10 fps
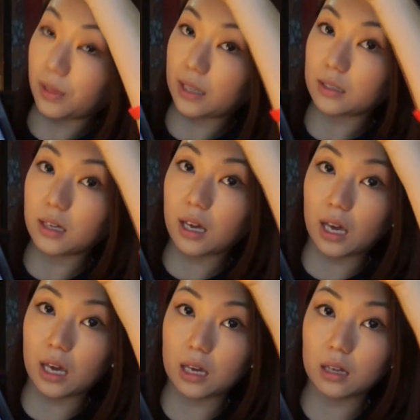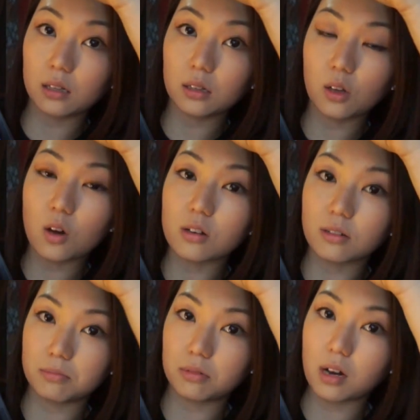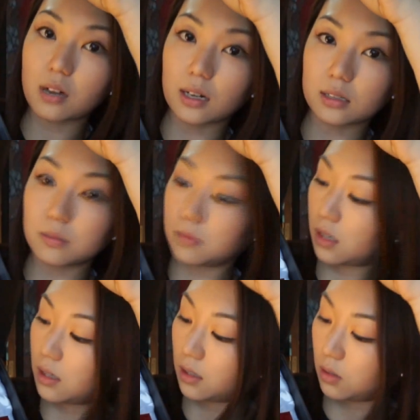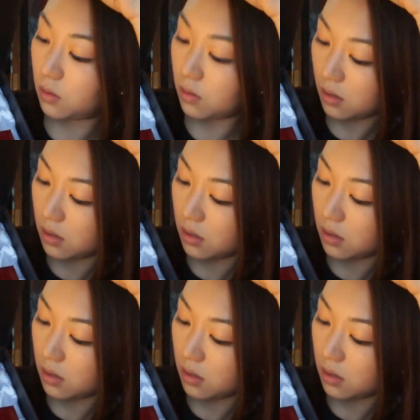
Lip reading: like a hell lot of products, I'm telling you.